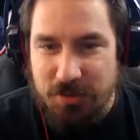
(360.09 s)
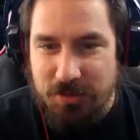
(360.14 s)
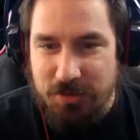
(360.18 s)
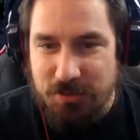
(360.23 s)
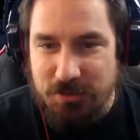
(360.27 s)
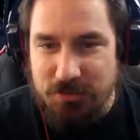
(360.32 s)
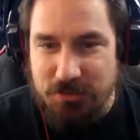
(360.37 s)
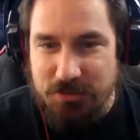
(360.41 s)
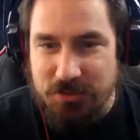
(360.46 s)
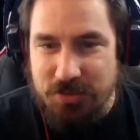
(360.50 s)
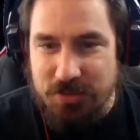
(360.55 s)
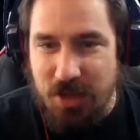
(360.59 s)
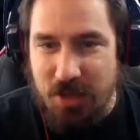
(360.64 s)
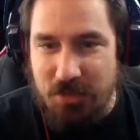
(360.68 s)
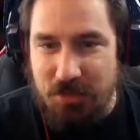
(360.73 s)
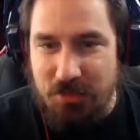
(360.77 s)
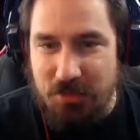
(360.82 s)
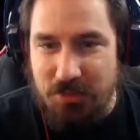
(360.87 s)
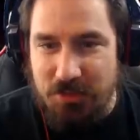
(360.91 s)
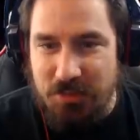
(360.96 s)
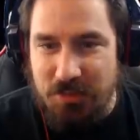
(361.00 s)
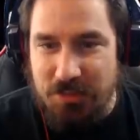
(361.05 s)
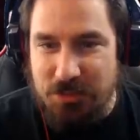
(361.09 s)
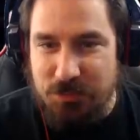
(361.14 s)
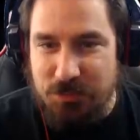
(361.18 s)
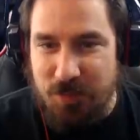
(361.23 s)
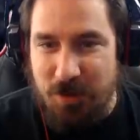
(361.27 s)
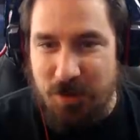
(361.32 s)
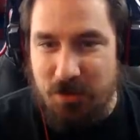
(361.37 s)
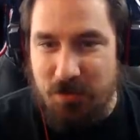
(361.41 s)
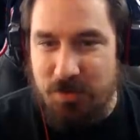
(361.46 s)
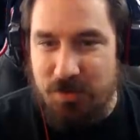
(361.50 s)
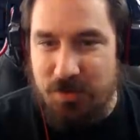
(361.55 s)
There's nothing these
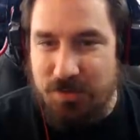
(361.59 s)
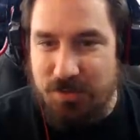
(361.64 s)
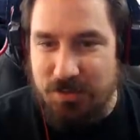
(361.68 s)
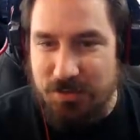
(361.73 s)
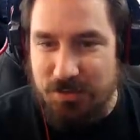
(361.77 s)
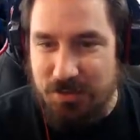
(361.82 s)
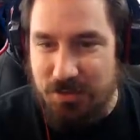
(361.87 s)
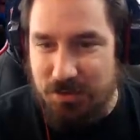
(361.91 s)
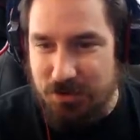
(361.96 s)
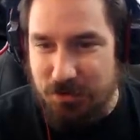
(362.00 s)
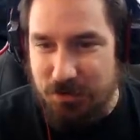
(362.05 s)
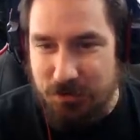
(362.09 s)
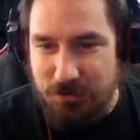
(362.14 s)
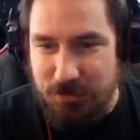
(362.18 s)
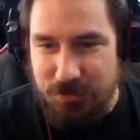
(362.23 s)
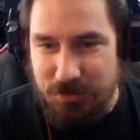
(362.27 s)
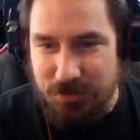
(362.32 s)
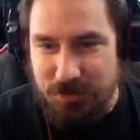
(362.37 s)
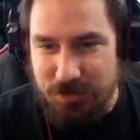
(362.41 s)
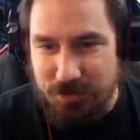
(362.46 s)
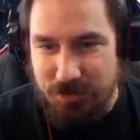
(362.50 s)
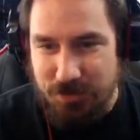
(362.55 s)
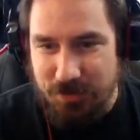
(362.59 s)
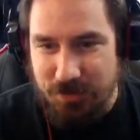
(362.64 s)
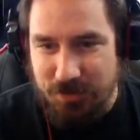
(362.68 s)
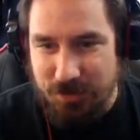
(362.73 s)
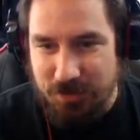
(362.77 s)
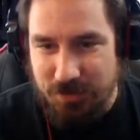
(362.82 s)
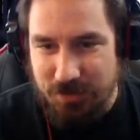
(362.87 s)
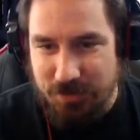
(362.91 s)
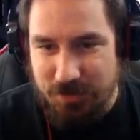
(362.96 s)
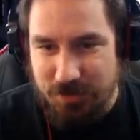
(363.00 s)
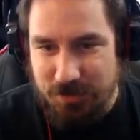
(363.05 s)
Spider-Men can do.
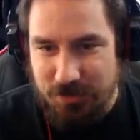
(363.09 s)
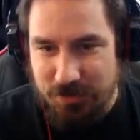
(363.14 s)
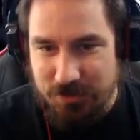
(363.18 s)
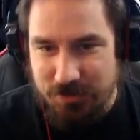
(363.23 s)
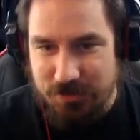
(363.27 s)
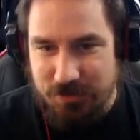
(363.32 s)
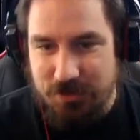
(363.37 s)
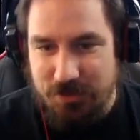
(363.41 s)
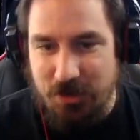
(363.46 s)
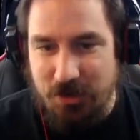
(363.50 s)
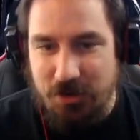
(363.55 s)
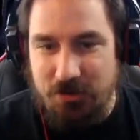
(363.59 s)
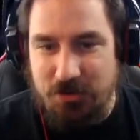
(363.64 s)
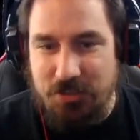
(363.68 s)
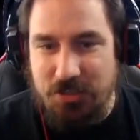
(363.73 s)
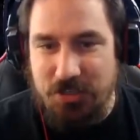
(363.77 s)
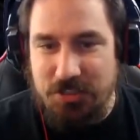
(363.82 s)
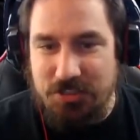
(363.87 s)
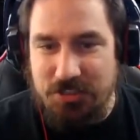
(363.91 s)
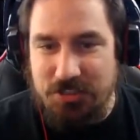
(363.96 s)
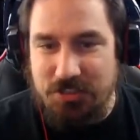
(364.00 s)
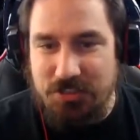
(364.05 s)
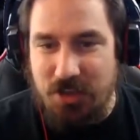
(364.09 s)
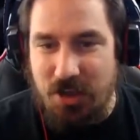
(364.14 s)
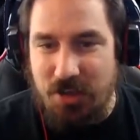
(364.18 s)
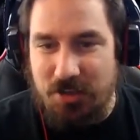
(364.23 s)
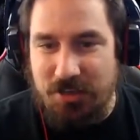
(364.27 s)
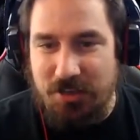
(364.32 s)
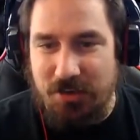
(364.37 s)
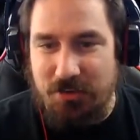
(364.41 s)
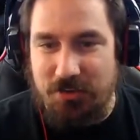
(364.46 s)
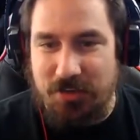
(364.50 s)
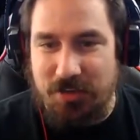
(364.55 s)
They're just
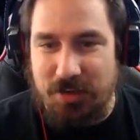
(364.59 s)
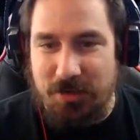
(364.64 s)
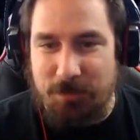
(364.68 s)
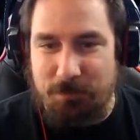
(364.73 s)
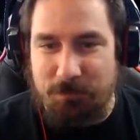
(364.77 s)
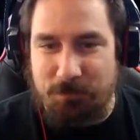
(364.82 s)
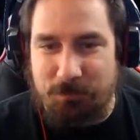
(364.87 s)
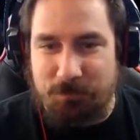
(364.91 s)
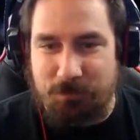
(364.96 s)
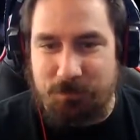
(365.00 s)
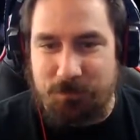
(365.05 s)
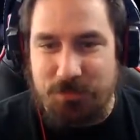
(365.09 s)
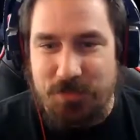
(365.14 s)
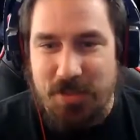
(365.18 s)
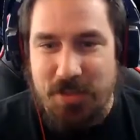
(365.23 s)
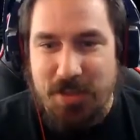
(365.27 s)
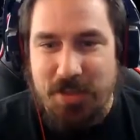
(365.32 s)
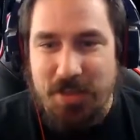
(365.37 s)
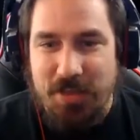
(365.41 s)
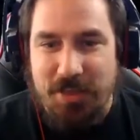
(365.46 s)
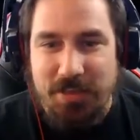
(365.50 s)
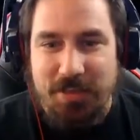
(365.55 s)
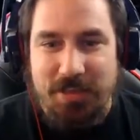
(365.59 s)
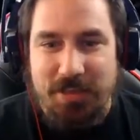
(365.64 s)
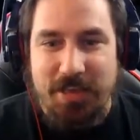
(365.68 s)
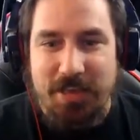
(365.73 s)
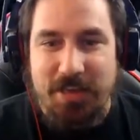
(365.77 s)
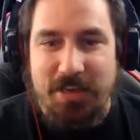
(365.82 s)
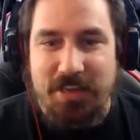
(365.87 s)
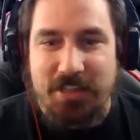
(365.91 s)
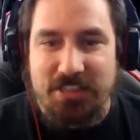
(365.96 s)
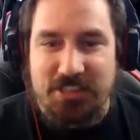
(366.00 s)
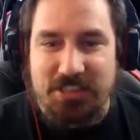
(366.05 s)
stuck here getting
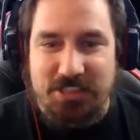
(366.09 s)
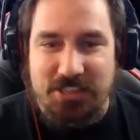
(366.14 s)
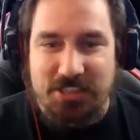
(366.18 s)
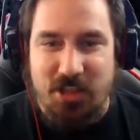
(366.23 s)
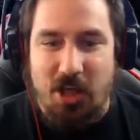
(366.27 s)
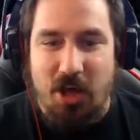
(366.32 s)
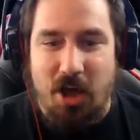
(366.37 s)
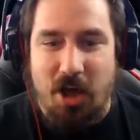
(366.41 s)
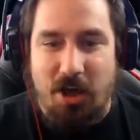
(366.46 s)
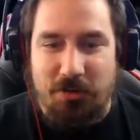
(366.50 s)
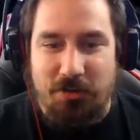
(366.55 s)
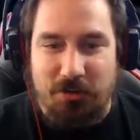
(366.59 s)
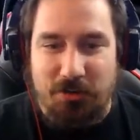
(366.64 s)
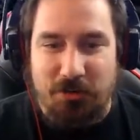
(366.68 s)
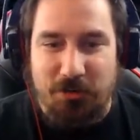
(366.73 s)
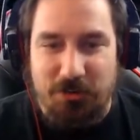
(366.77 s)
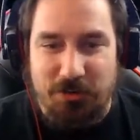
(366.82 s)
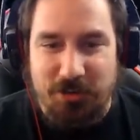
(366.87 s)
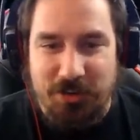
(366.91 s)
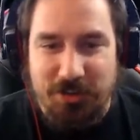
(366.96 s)
slaughtered.